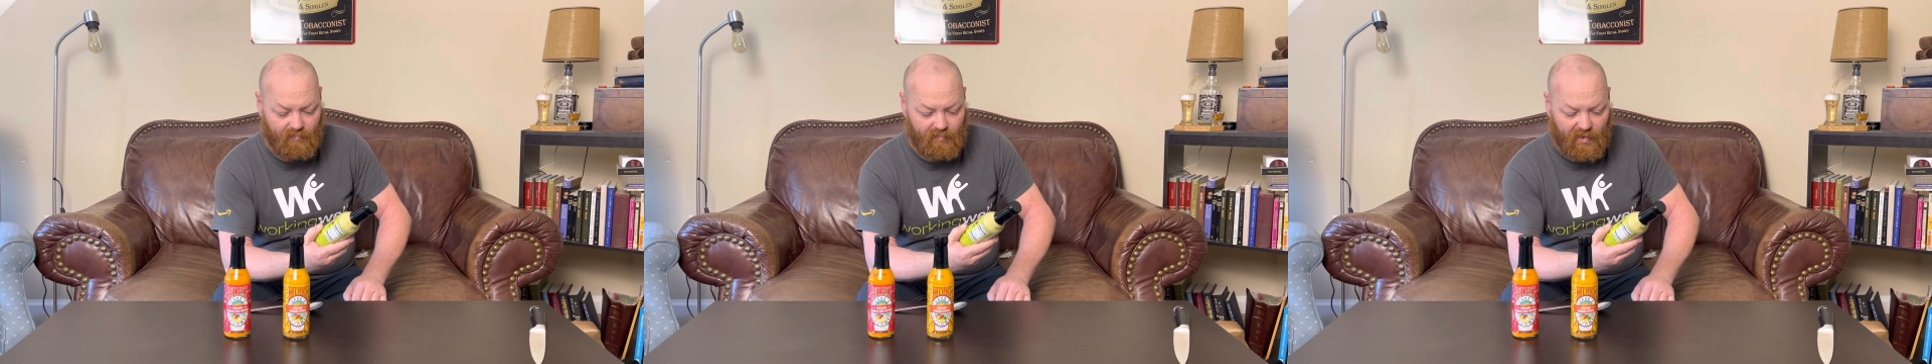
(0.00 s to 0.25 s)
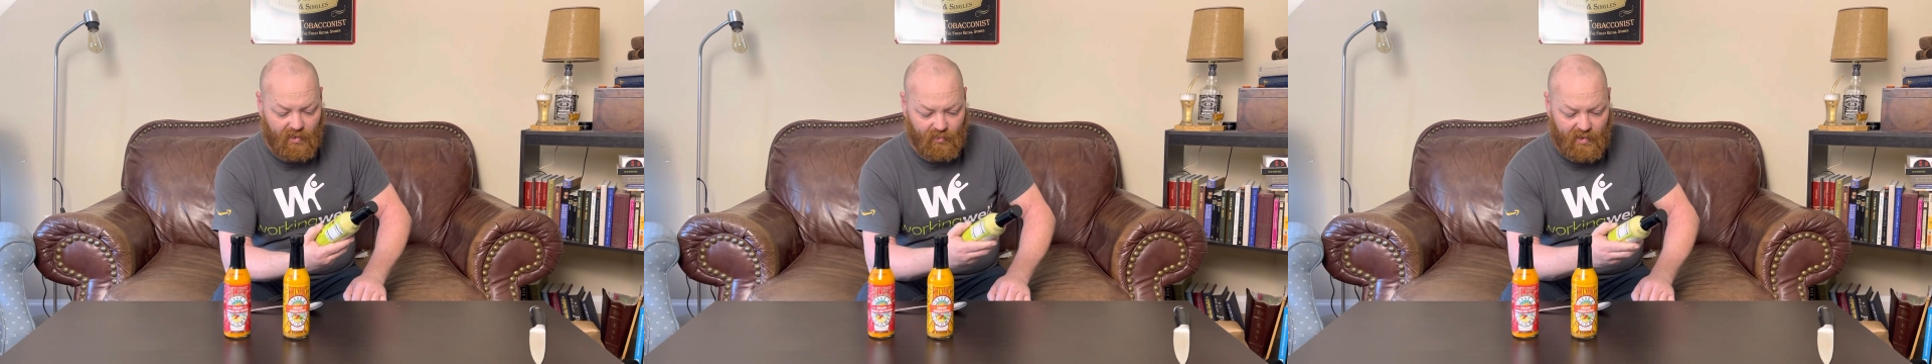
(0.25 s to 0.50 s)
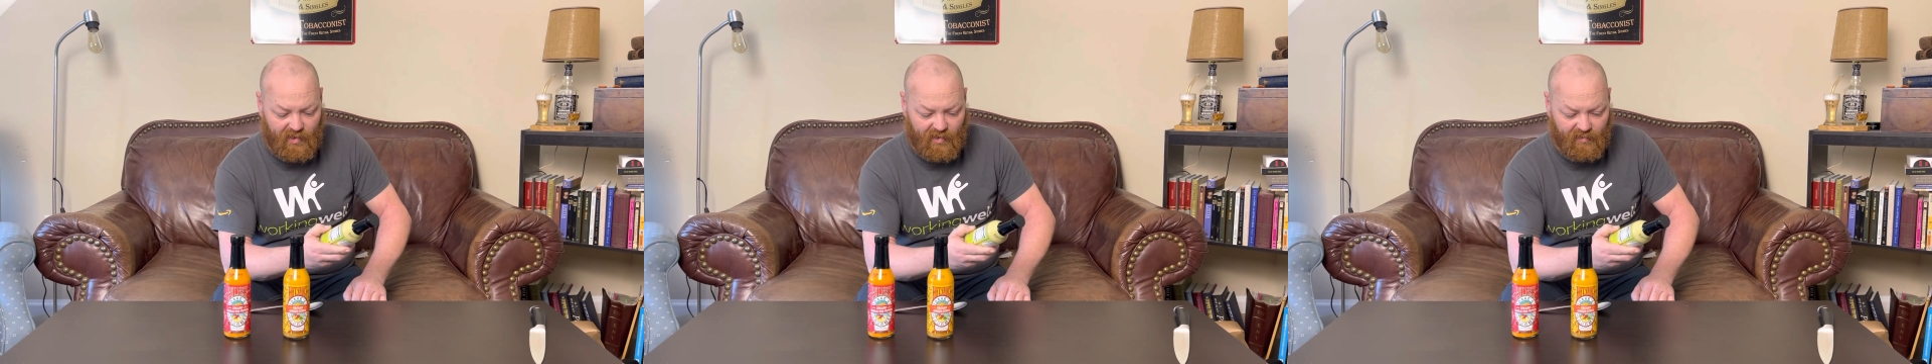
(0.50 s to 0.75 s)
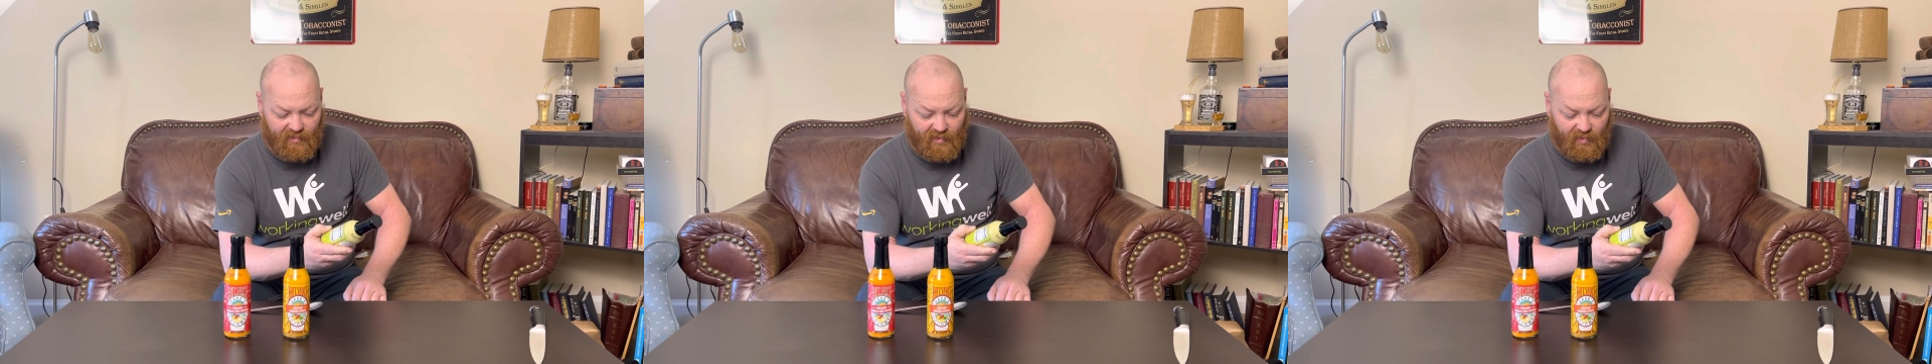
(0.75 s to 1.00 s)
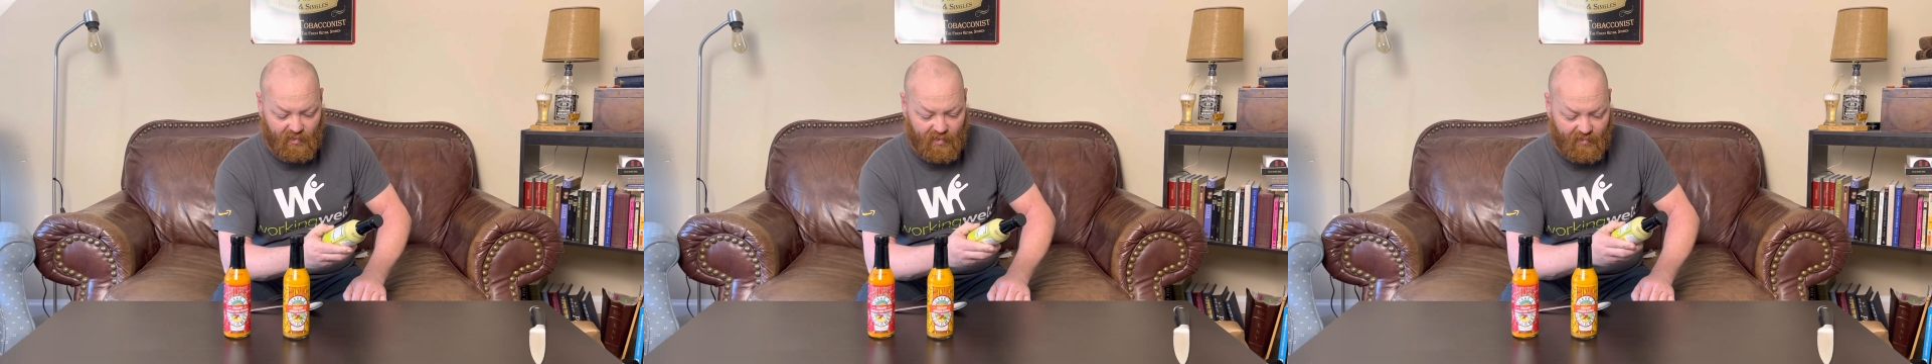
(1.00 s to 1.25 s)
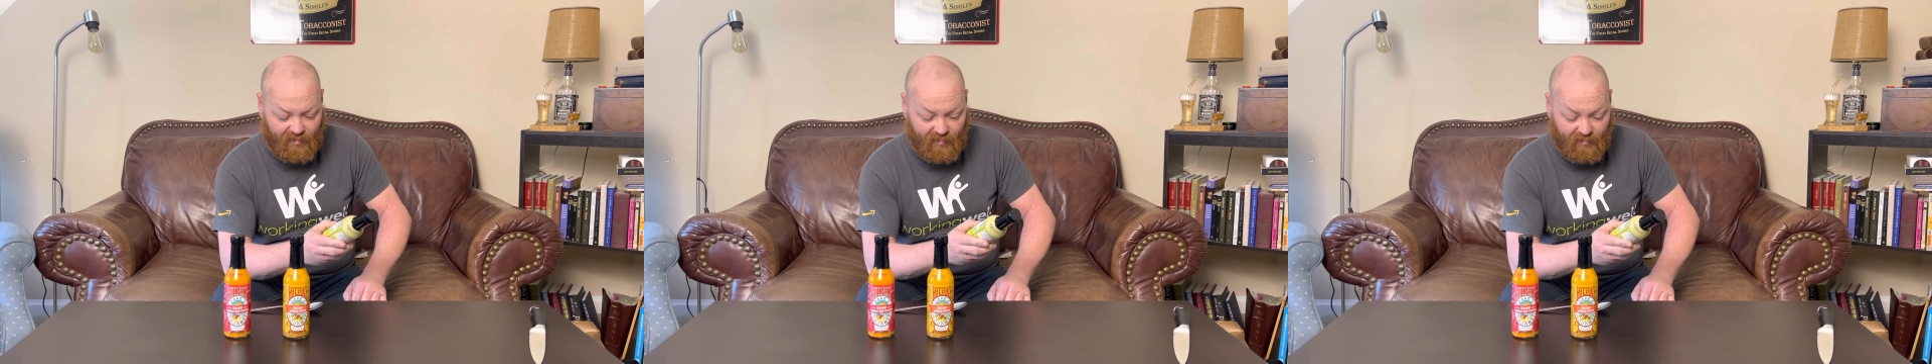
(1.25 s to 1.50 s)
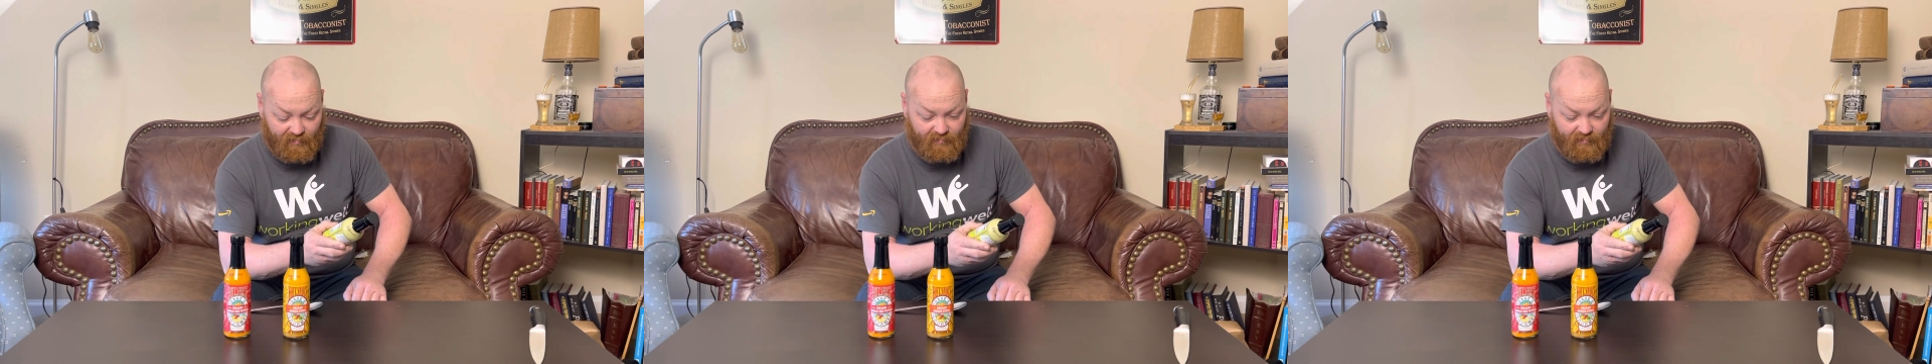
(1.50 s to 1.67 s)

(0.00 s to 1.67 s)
ingredient in here is